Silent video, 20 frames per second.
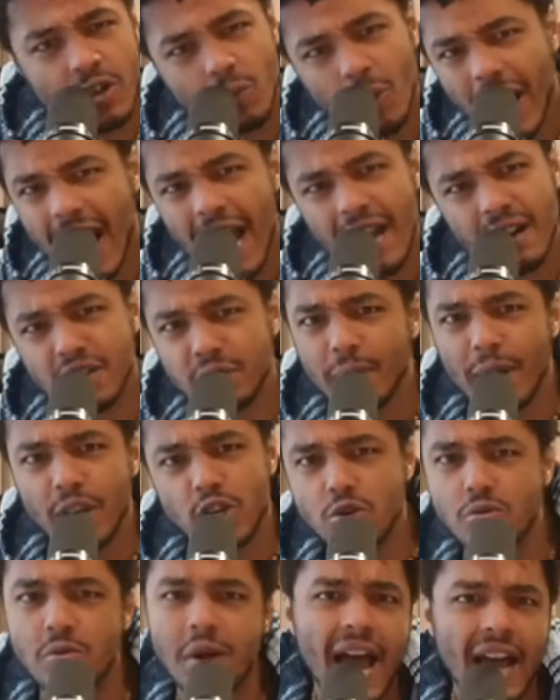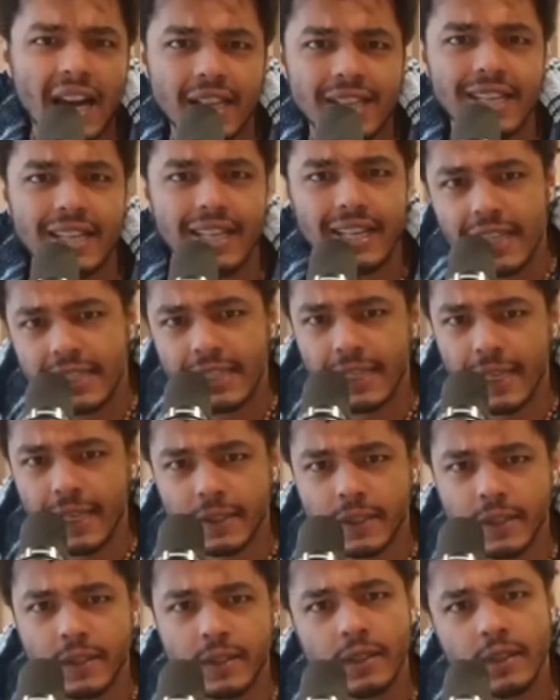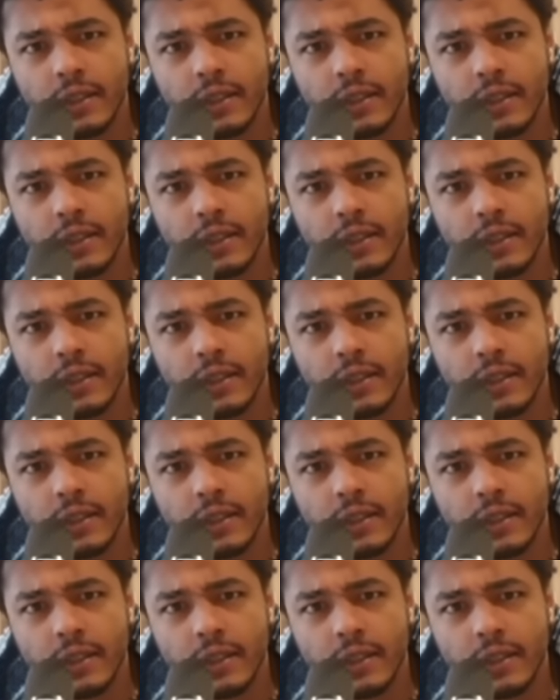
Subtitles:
What kind of speciality is this?